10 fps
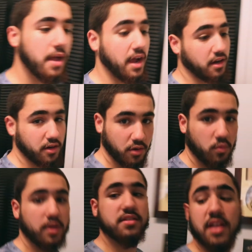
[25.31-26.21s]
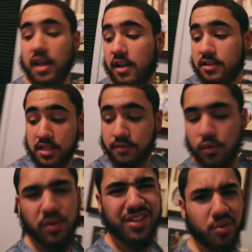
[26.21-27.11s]
I got on Wednesday, I got these
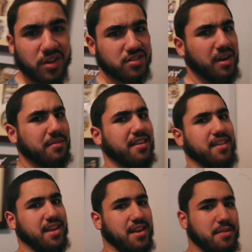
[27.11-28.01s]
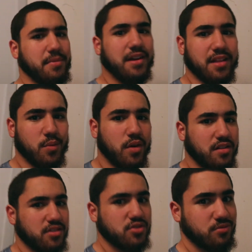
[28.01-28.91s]
for retail, which I think anybody that
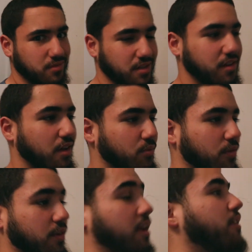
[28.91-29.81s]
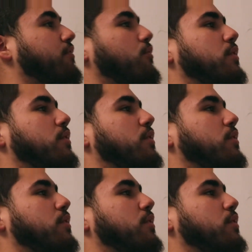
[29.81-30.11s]
wanted this shoe did get it for